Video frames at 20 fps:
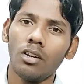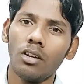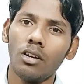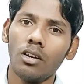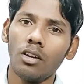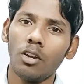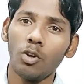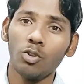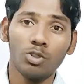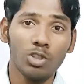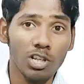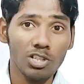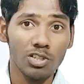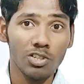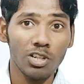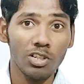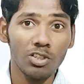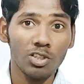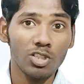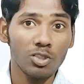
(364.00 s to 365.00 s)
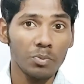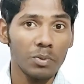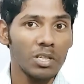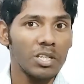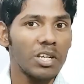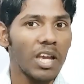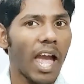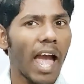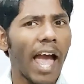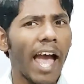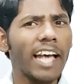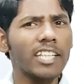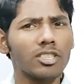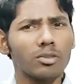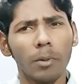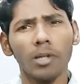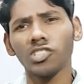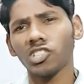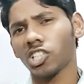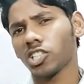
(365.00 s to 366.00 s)
You just need to speak as
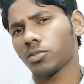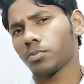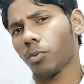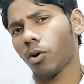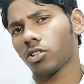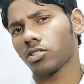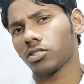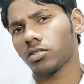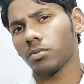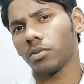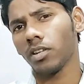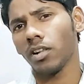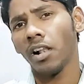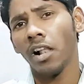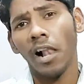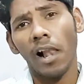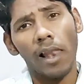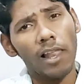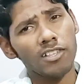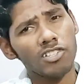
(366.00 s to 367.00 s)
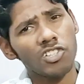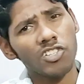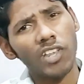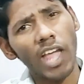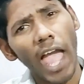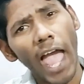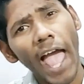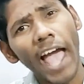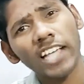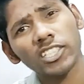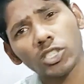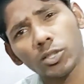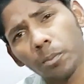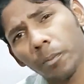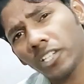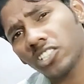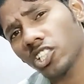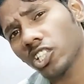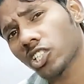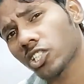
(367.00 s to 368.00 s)
much as possible. Listen as
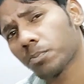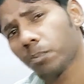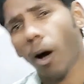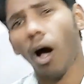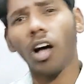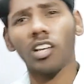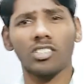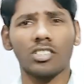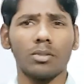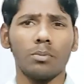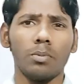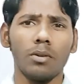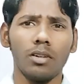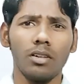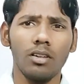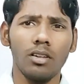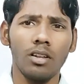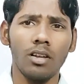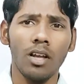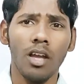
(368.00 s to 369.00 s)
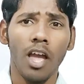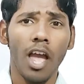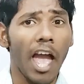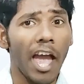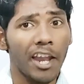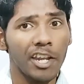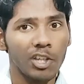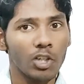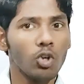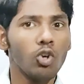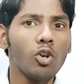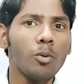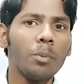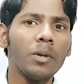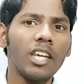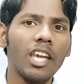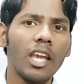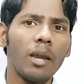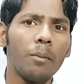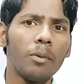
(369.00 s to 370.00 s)
much as possible. And you will be
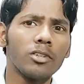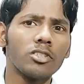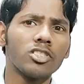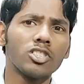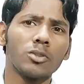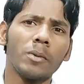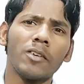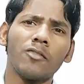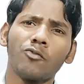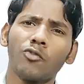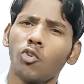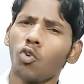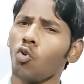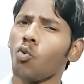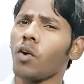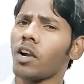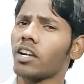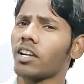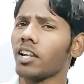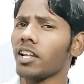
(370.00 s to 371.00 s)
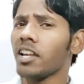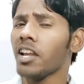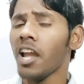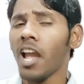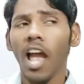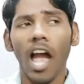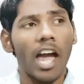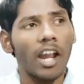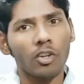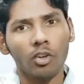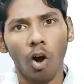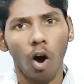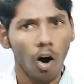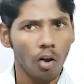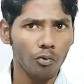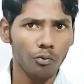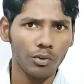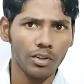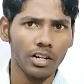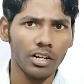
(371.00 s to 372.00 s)
able to speak fluently and
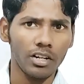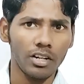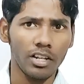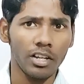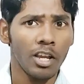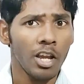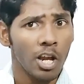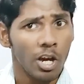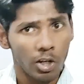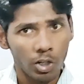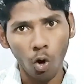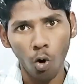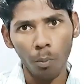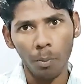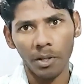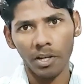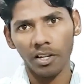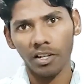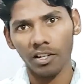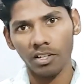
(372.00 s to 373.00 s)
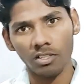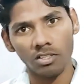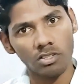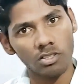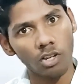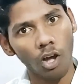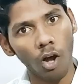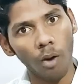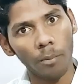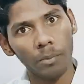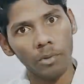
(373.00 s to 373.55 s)
confidently. Nobody can stop